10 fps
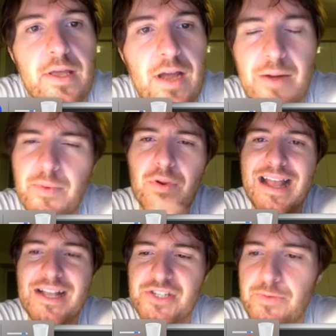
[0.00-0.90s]
I remember
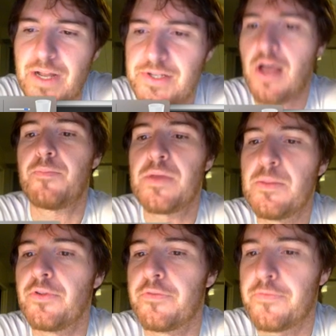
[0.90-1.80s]
last year when I taught
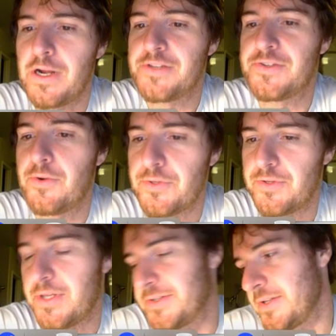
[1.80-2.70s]
people the phrase social
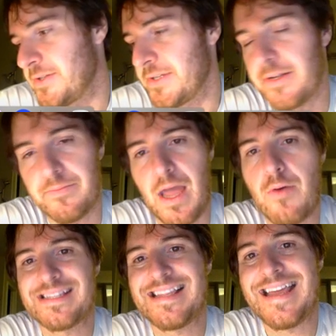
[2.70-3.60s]
distancing. I
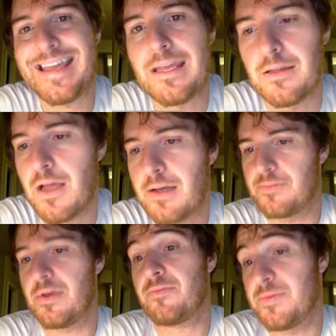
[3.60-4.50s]
was like,
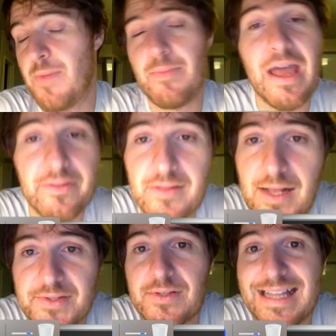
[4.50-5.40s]
that was my math
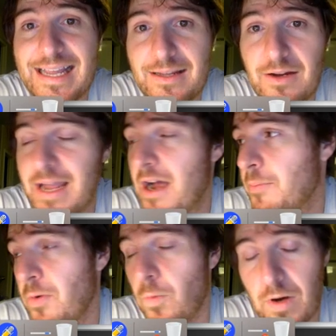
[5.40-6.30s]
classes was like, okay, I'm
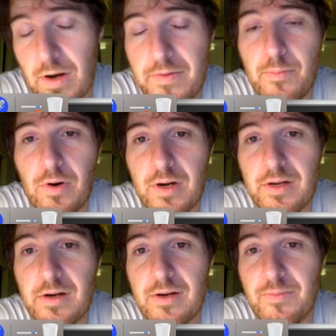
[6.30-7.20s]
gonna put a word on the board,
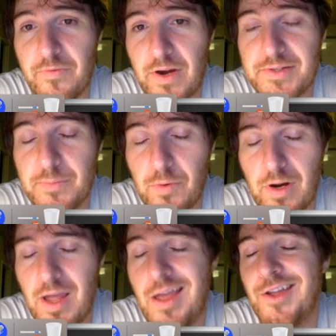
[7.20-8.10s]
the phrase on the
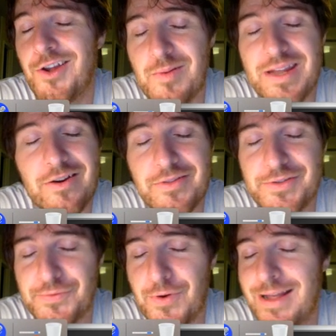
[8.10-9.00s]
board. You're gonna be hearing
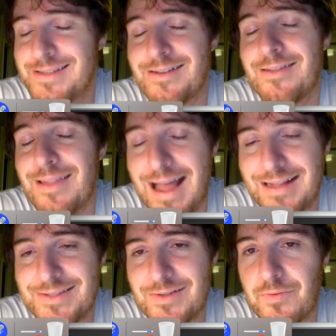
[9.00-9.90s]
this phrase a
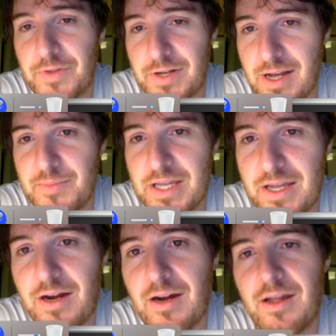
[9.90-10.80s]
lot over the coming
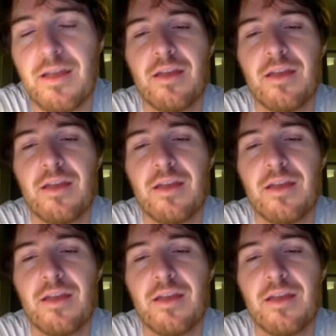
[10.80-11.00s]
year.